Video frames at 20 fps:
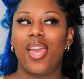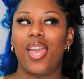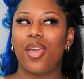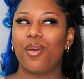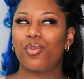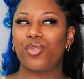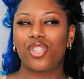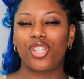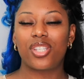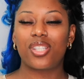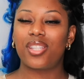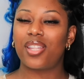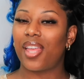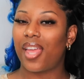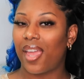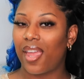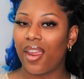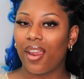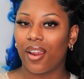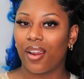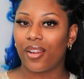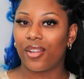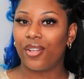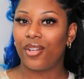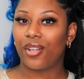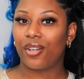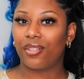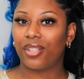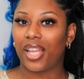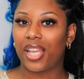it was just the hair
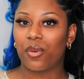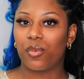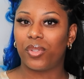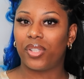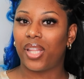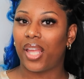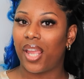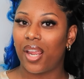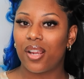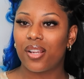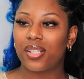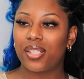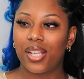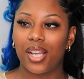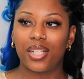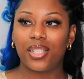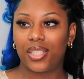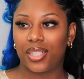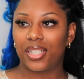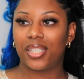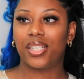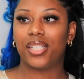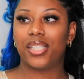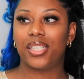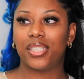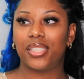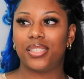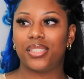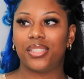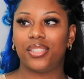you know like when the hair is not
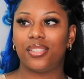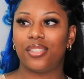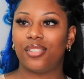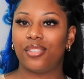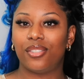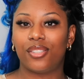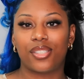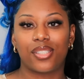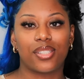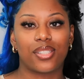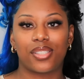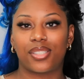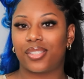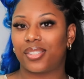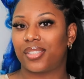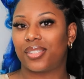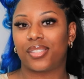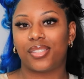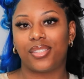done you just